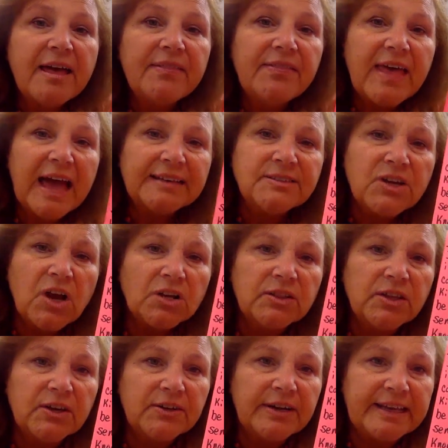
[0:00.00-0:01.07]
That's our
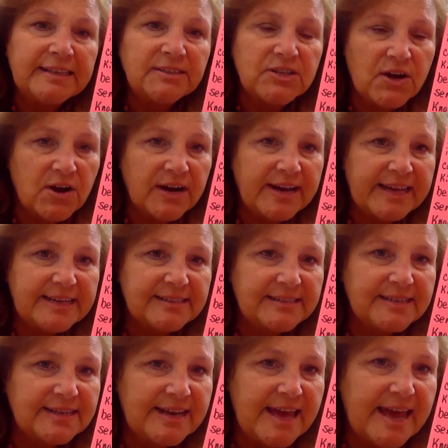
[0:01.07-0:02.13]
learning target
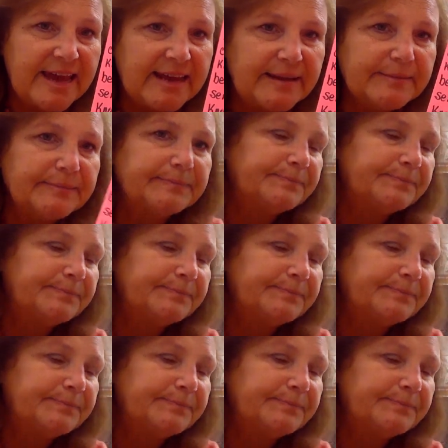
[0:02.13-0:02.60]
today.